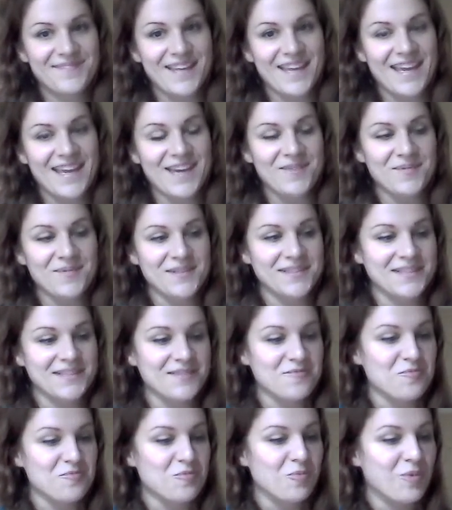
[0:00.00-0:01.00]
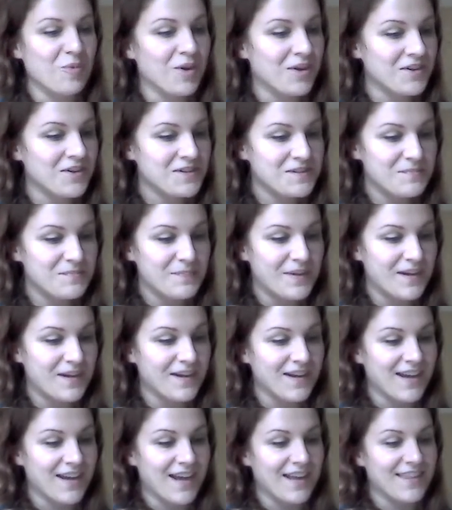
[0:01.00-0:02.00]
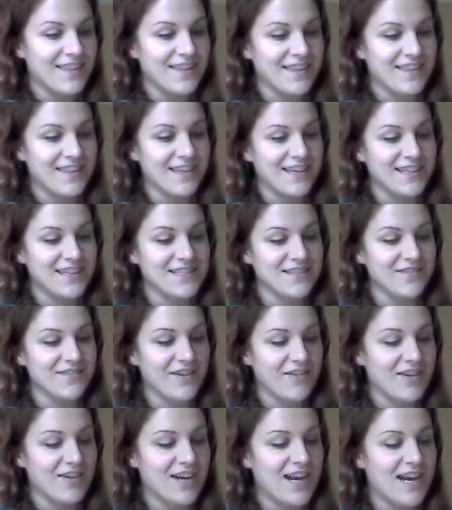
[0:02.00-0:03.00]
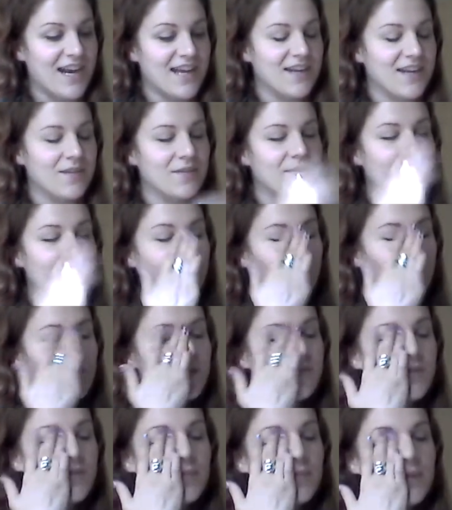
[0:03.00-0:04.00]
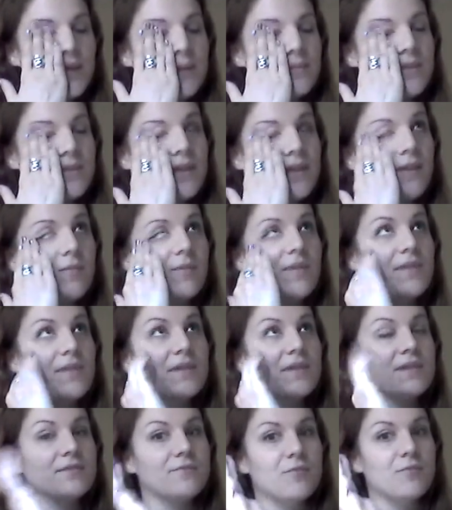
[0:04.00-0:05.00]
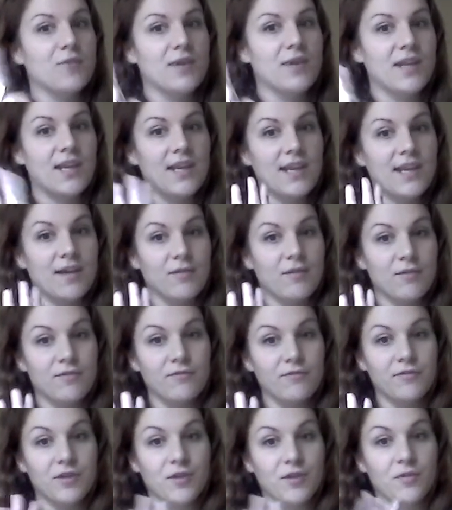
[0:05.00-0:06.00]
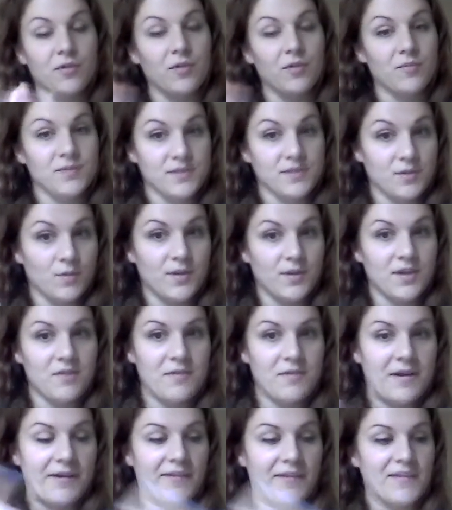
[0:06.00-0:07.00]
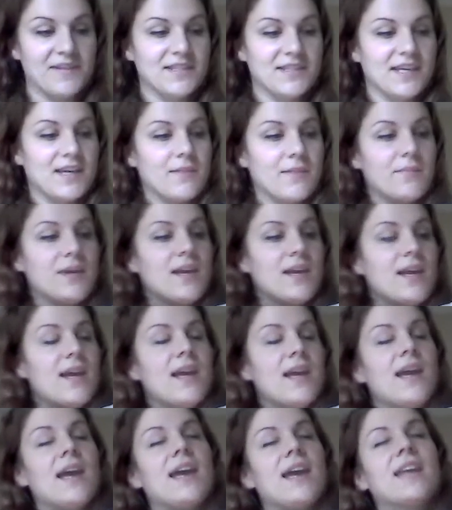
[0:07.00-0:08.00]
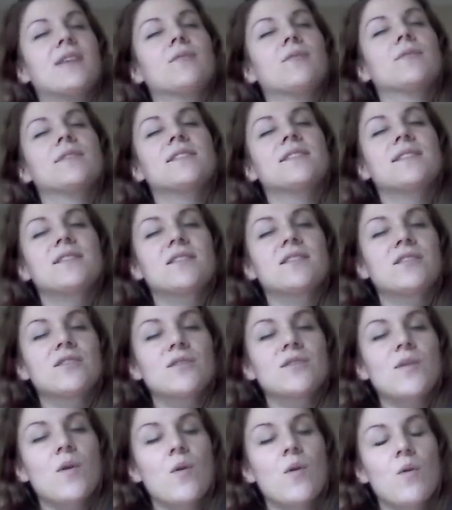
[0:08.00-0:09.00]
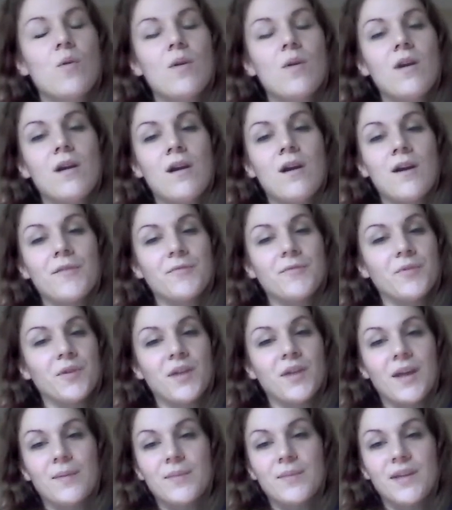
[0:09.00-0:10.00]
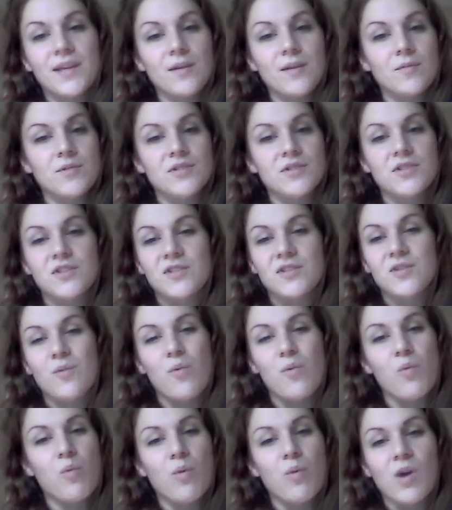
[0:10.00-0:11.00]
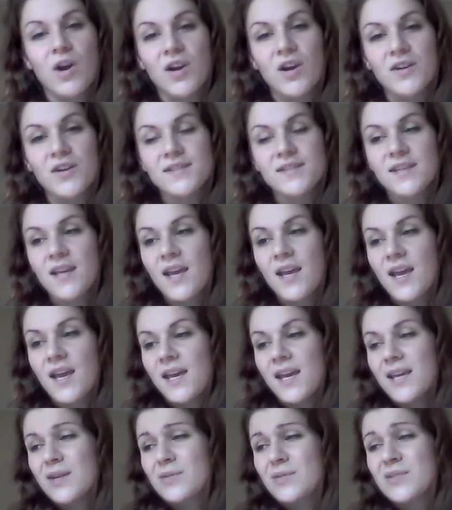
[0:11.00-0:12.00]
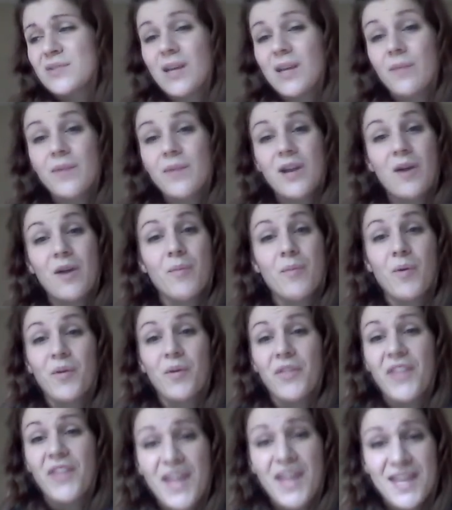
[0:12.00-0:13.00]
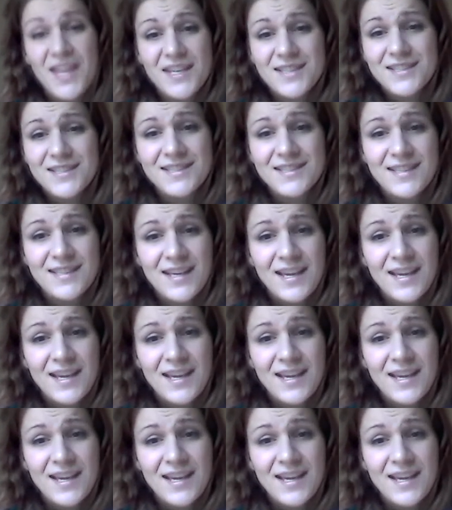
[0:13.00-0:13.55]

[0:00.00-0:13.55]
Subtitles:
It was the worst bug I think the kids have ever had. Both of them came down with this 48-hour flu that was going around at the time, and it was so awful. I mean, it was just the worst. It was coming out both ends.